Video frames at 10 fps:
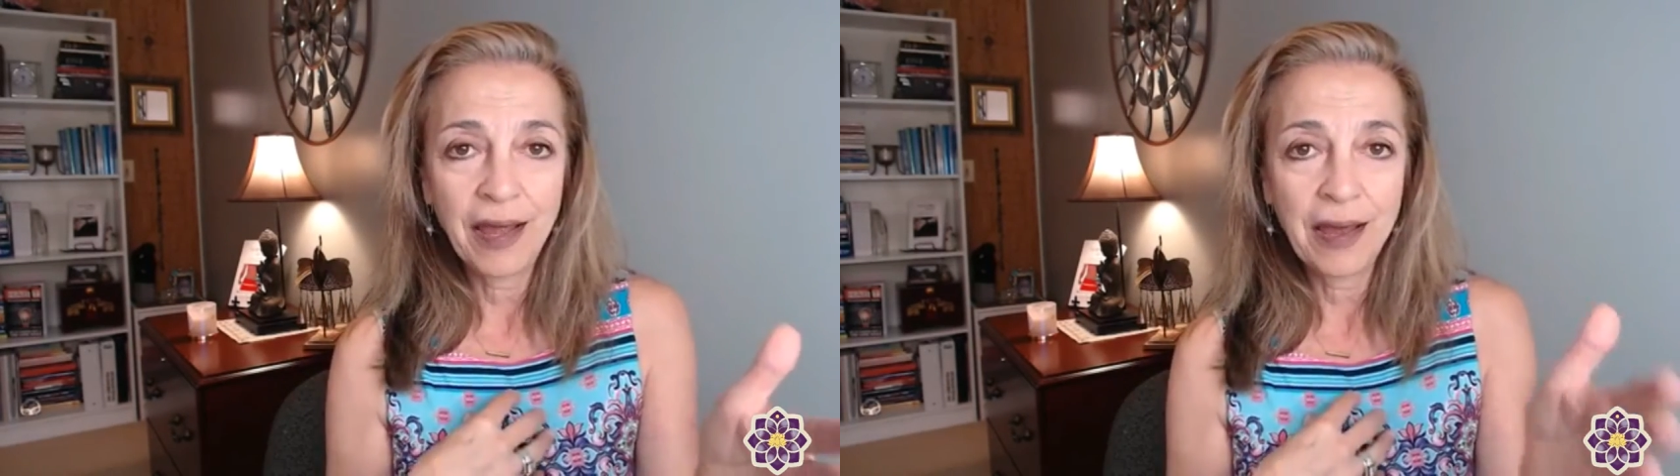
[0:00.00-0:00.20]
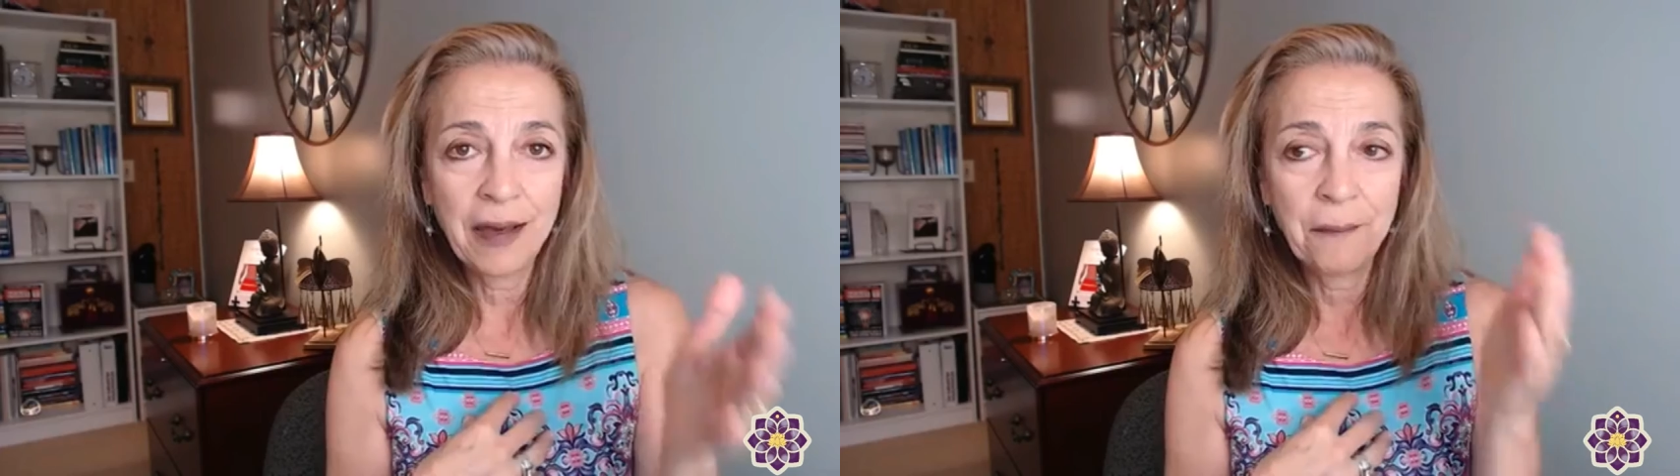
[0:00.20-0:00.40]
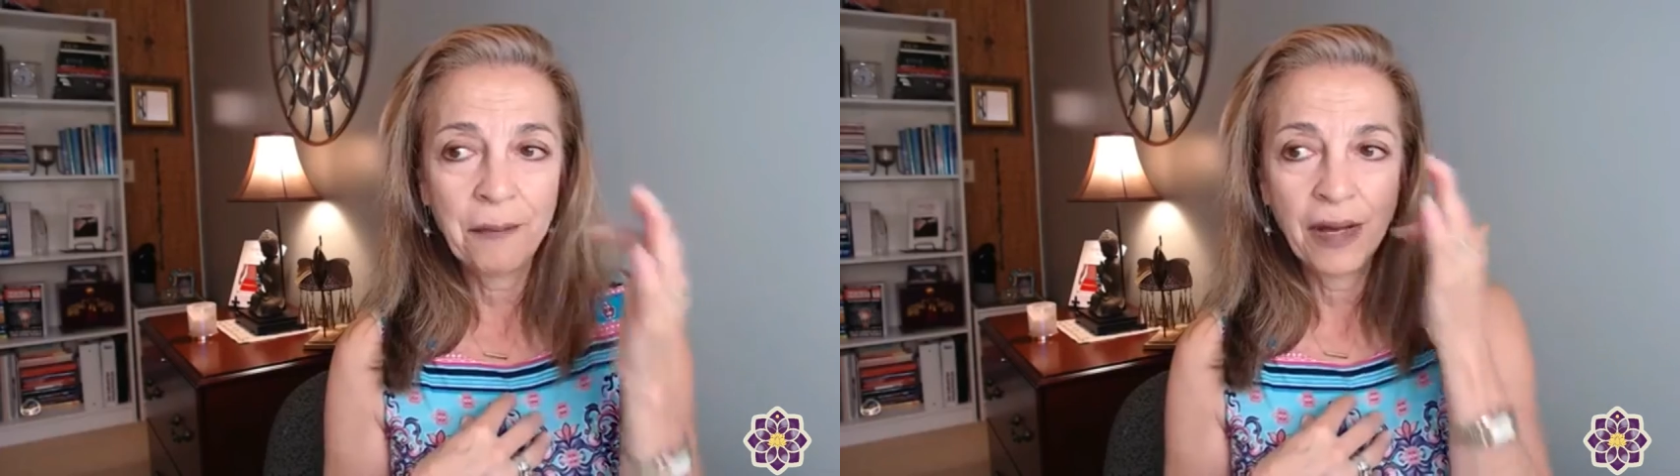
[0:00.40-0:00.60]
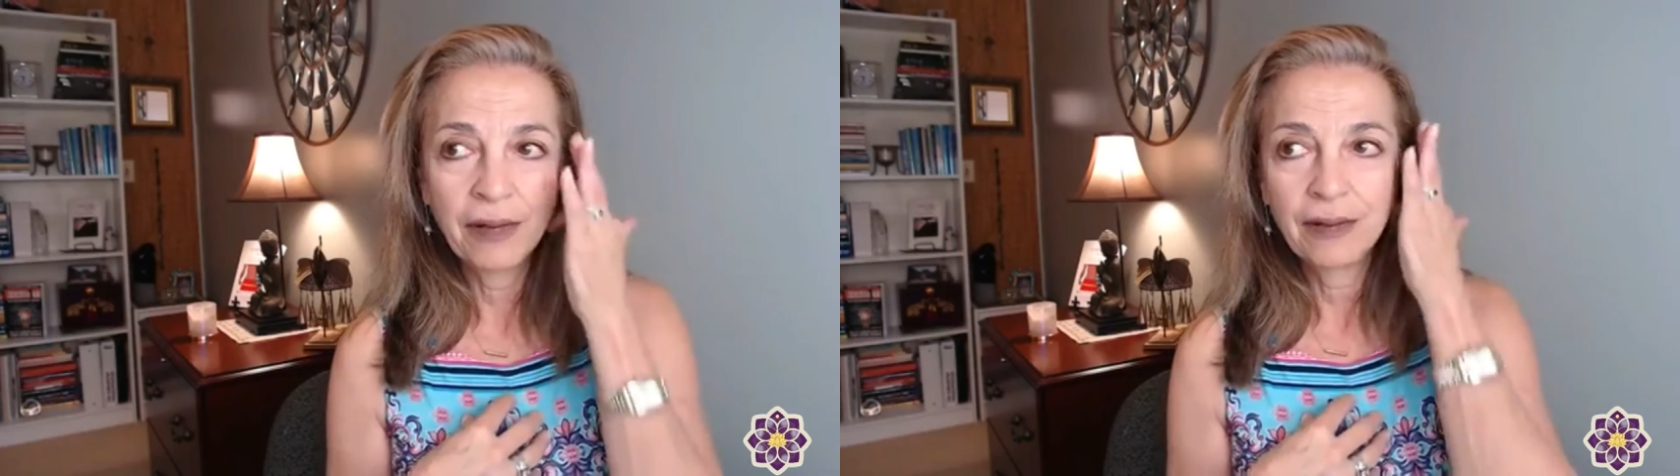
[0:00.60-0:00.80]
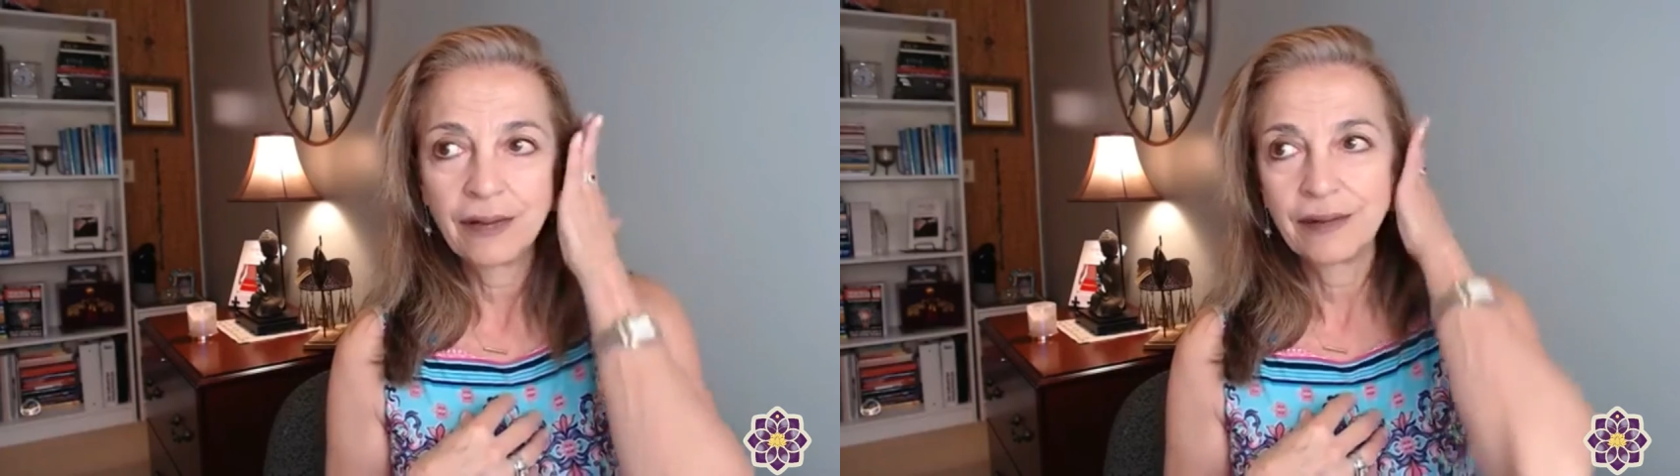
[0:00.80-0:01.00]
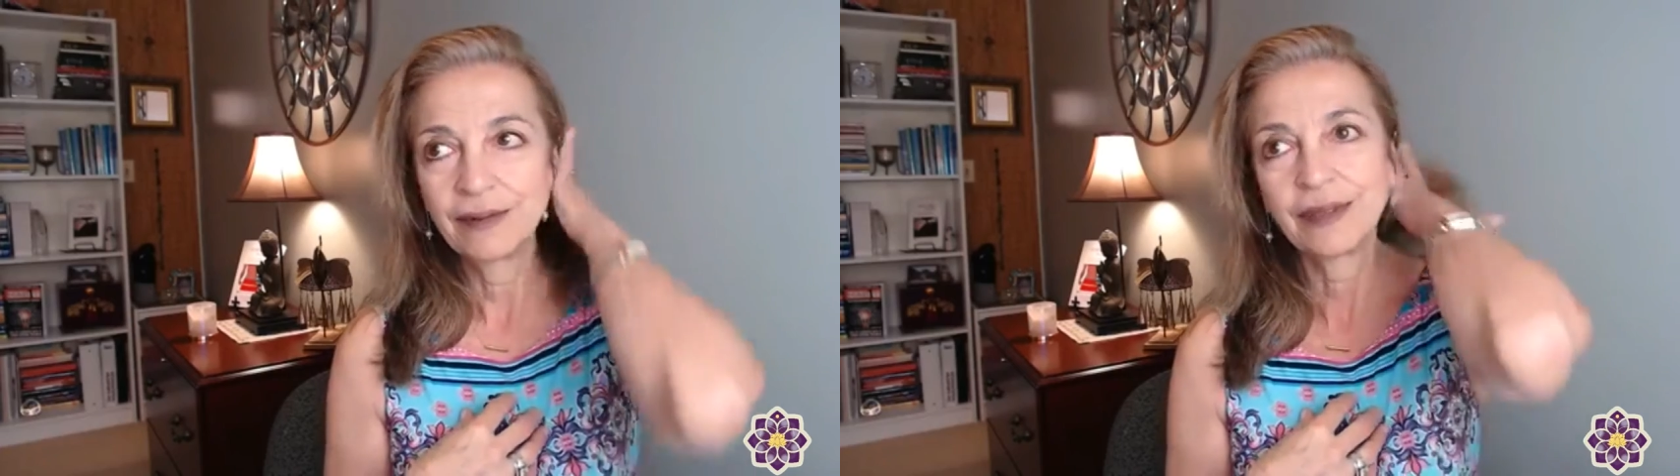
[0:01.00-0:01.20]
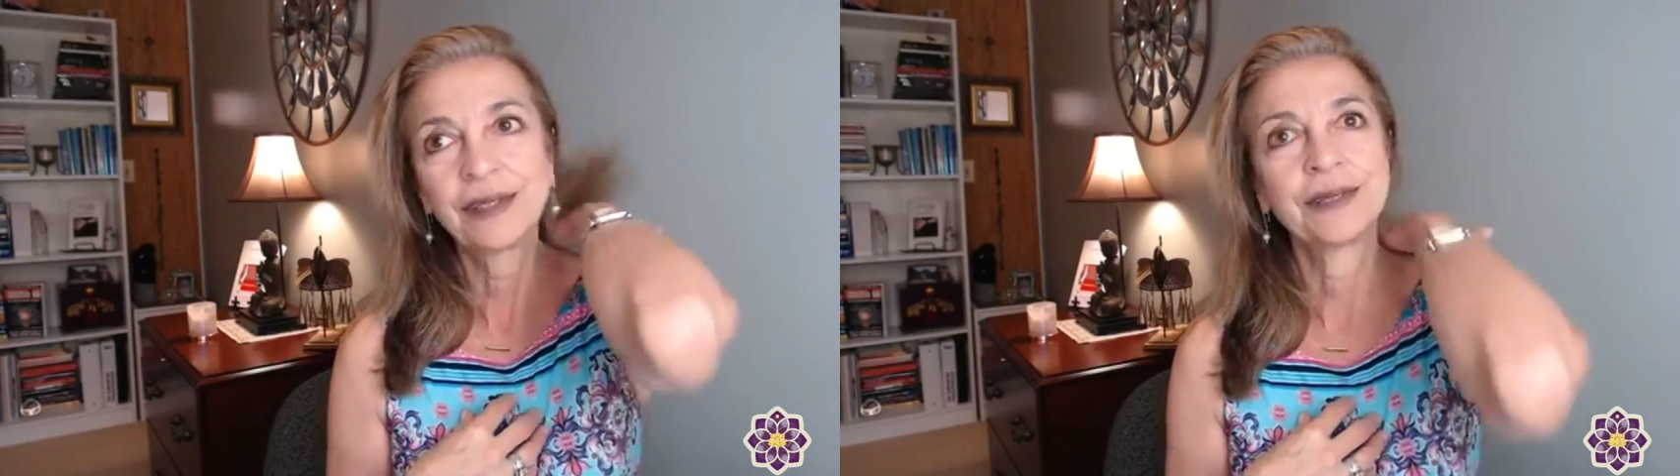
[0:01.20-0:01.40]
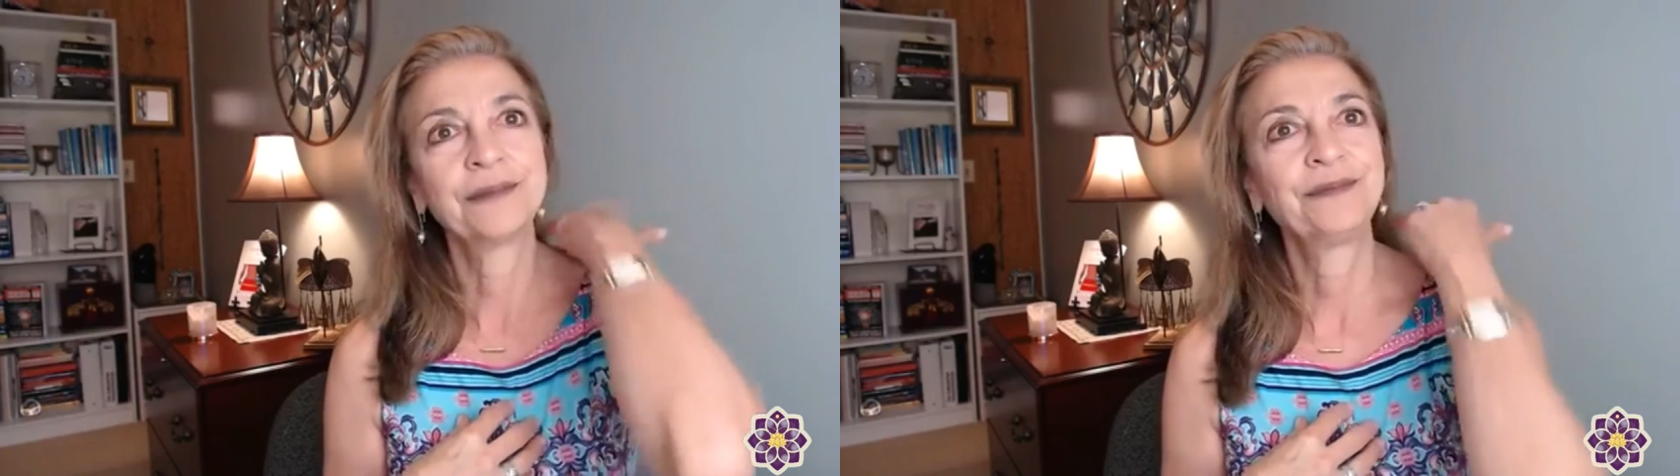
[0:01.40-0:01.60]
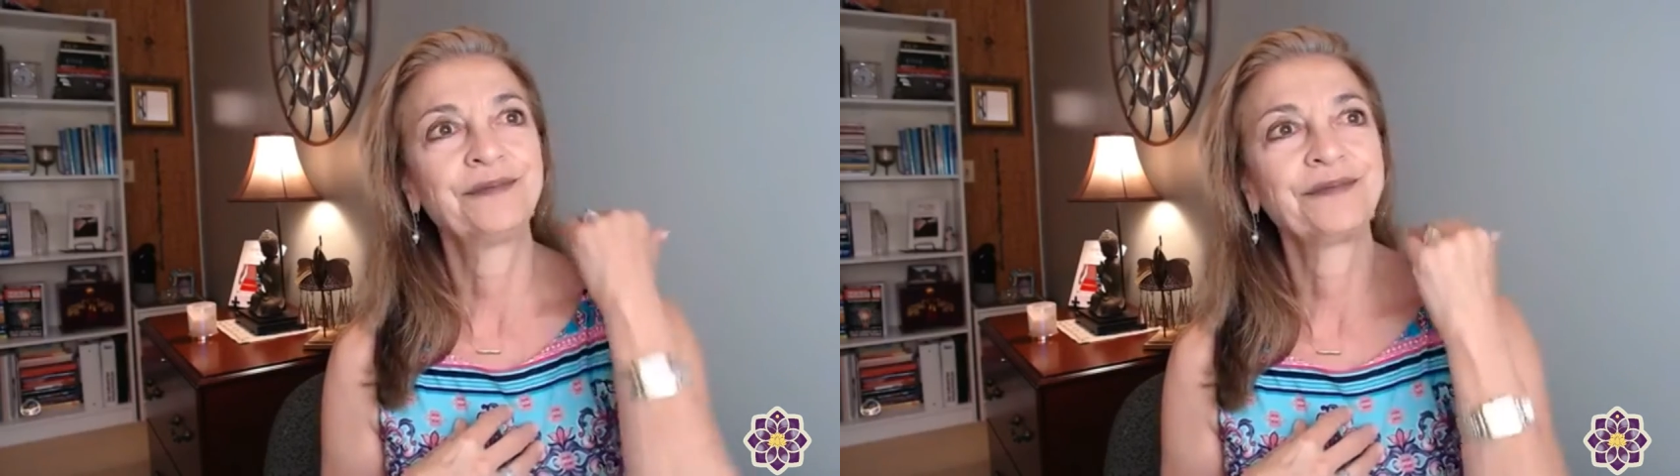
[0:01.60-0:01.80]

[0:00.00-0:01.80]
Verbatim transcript: am, um,